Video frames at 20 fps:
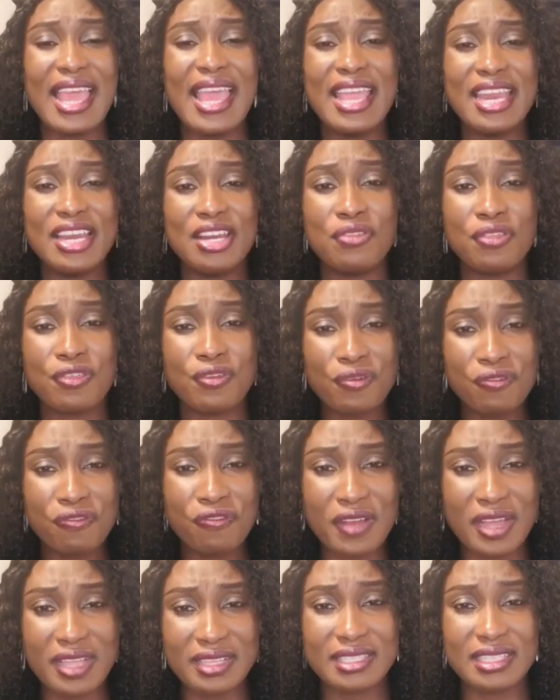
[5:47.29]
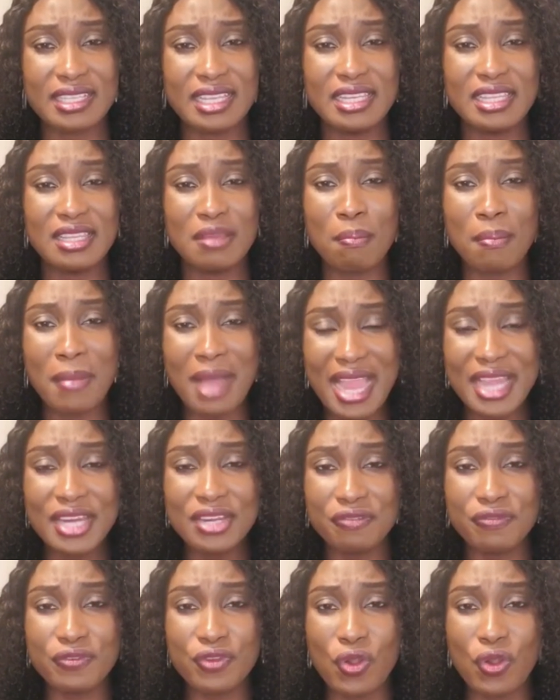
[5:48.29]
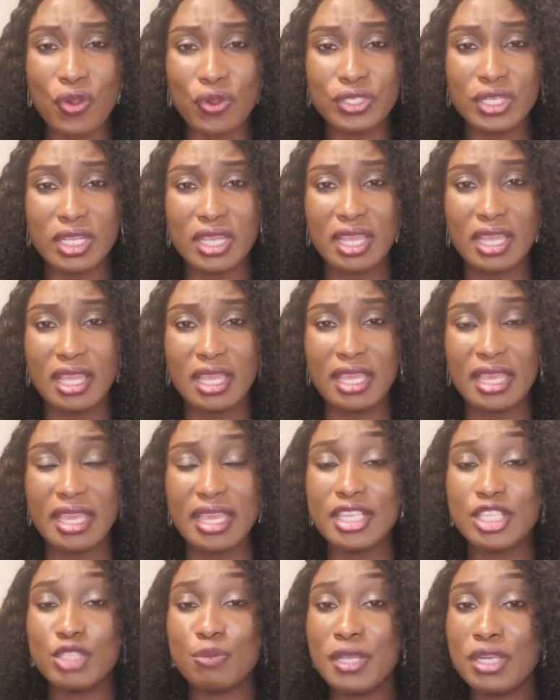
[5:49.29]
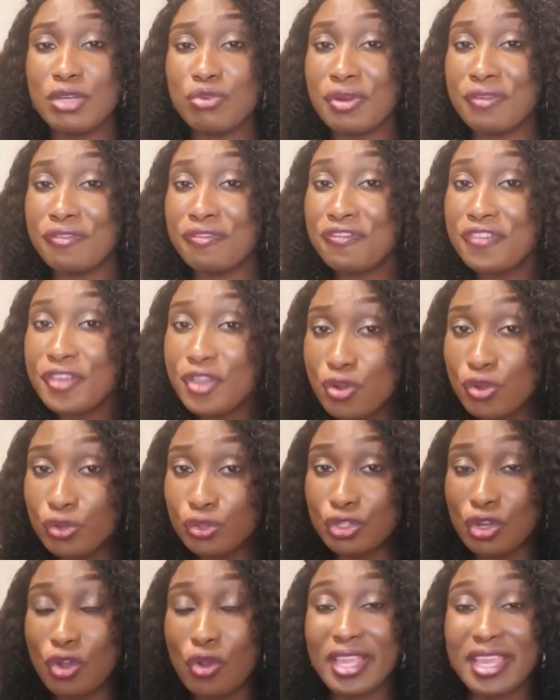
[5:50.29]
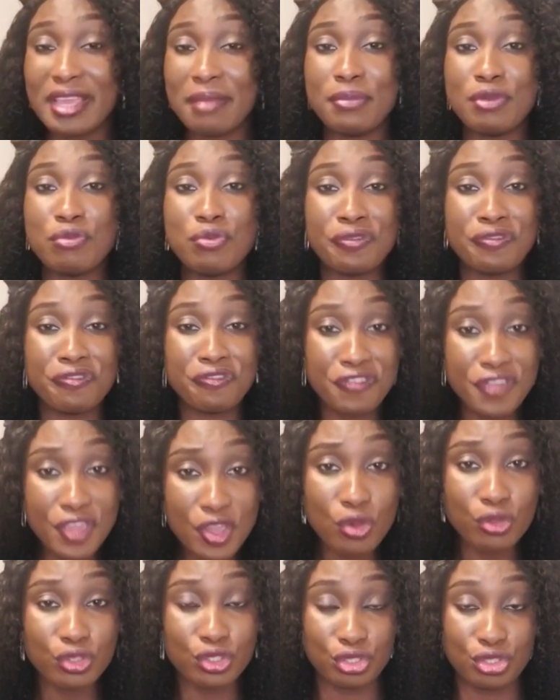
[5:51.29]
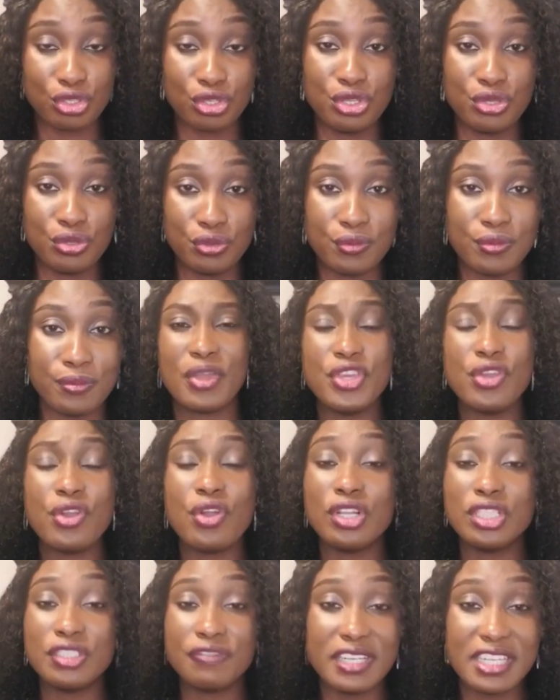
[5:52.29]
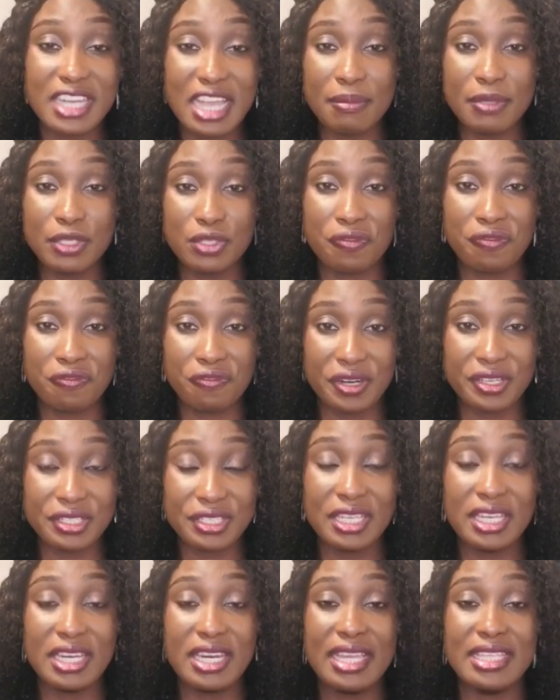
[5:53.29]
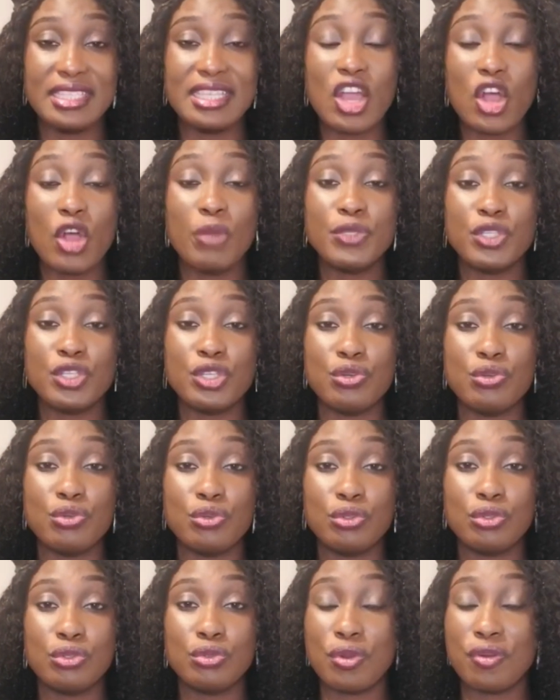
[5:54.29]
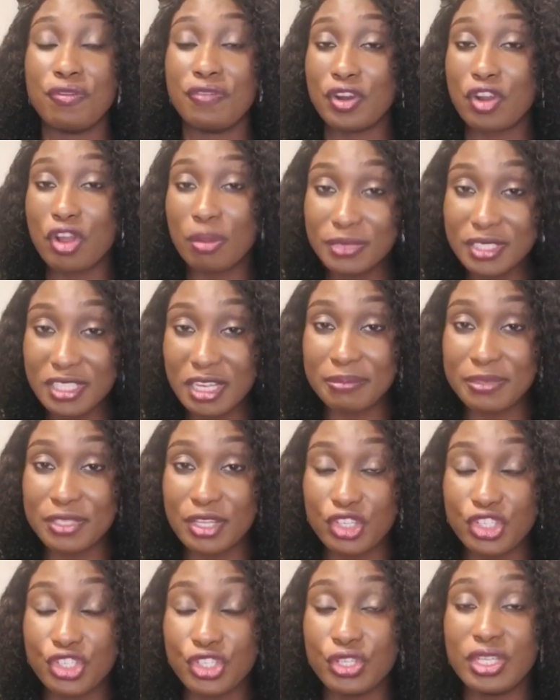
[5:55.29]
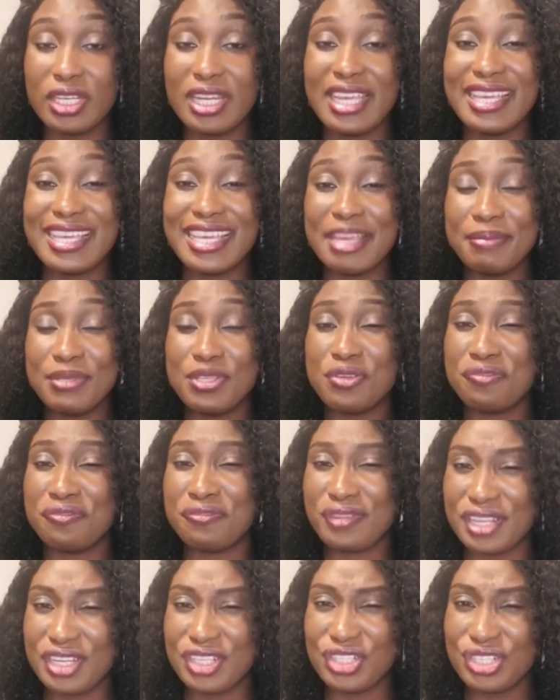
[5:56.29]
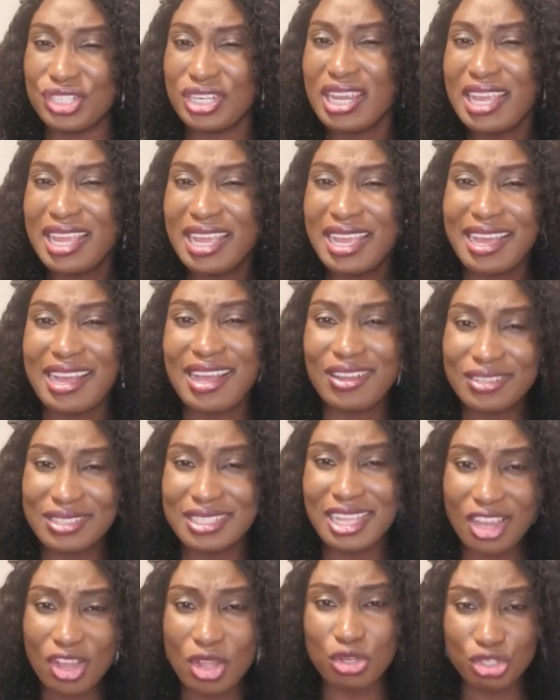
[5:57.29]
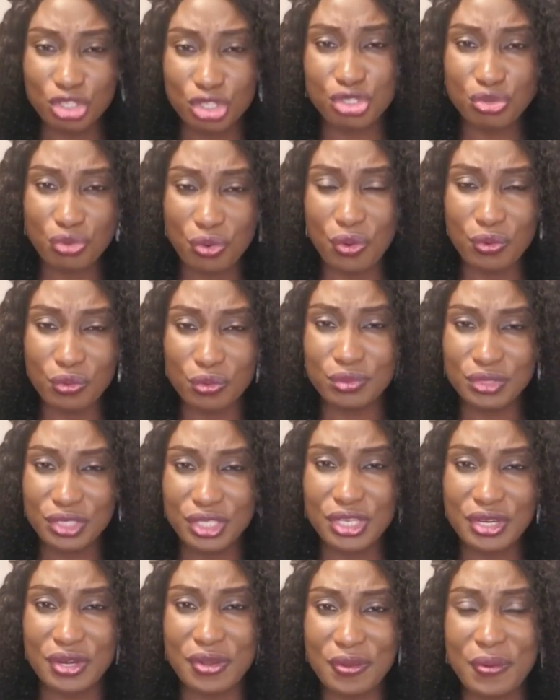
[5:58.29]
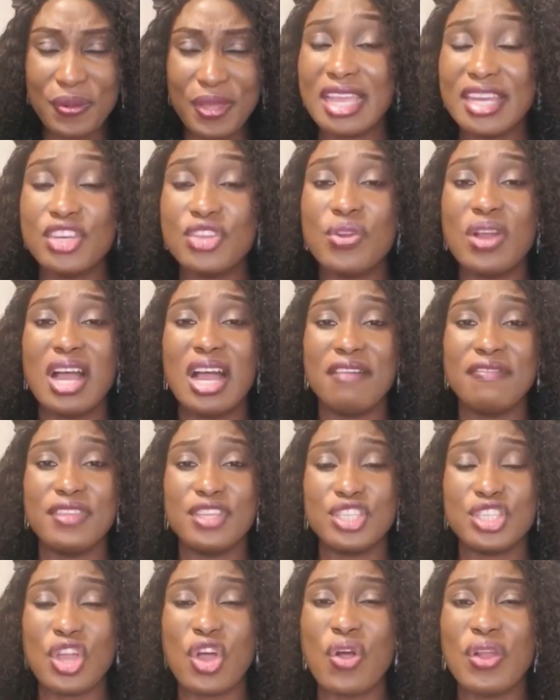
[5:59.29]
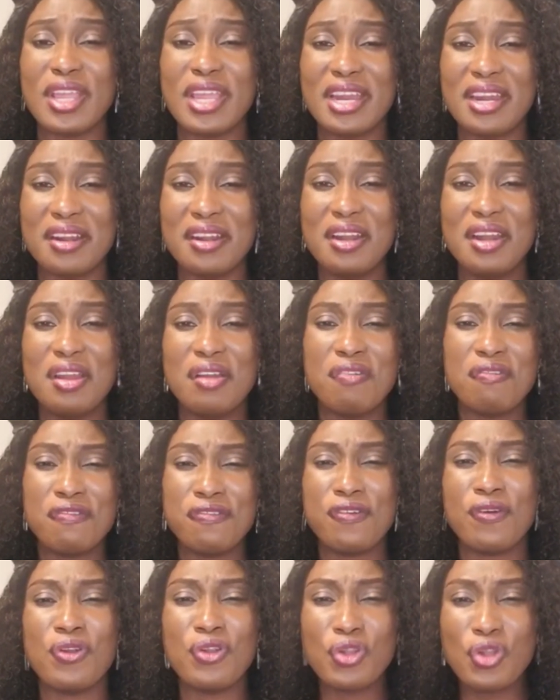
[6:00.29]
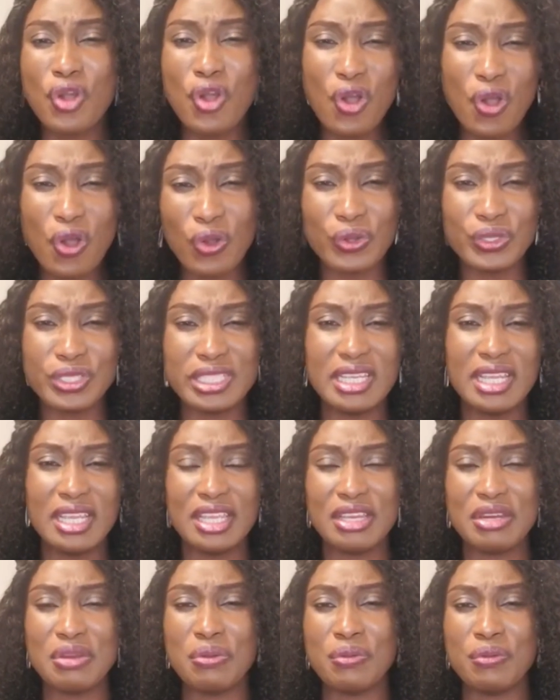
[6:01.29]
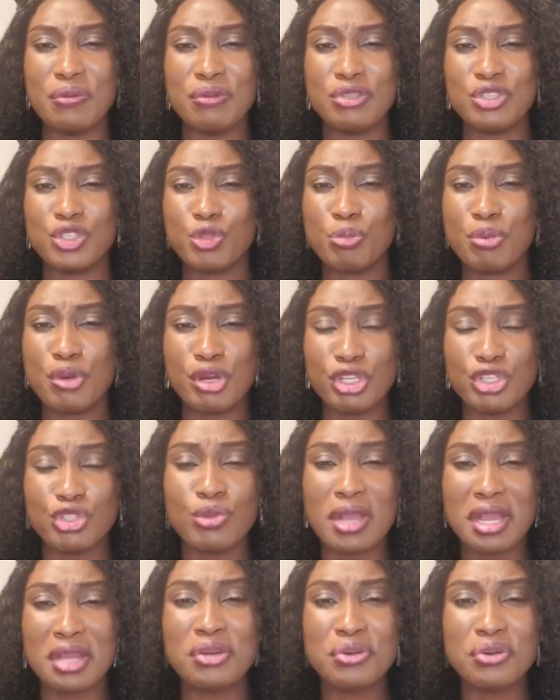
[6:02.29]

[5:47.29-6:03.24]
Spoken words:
And through fasting, the mind of God is being revealed, or can be revealed to you. When you cultivate the habit of fasting, it helps you to overcome temptation. It keeps your flesh under control, you know, and you have this hunger for God, you know, spiritual